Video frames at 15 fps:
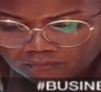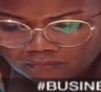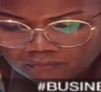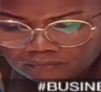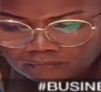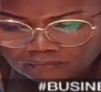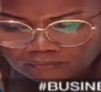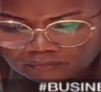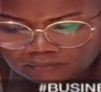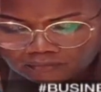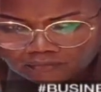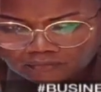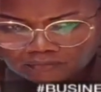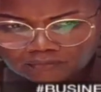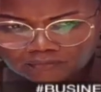
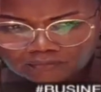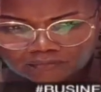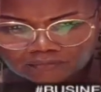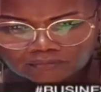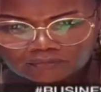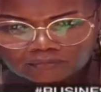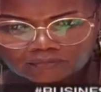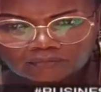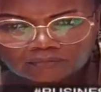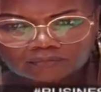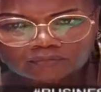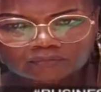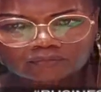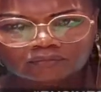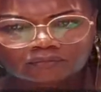
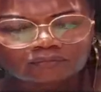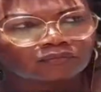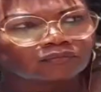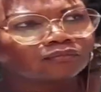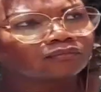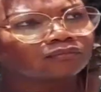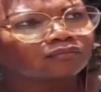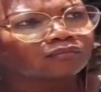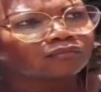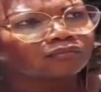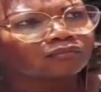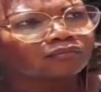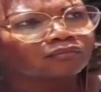This person isn't speaking.